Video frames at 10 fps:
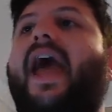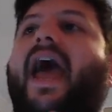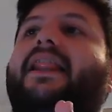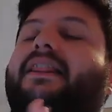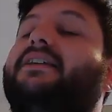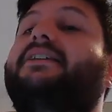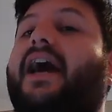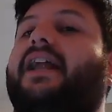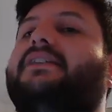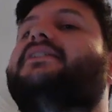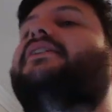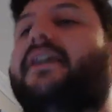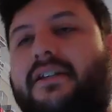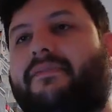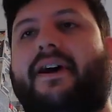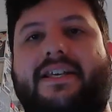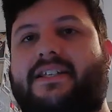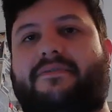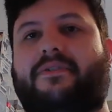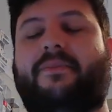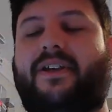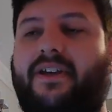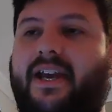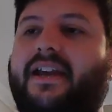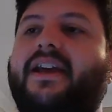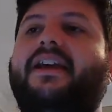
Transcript: And this kind of solidifies it for me, okay?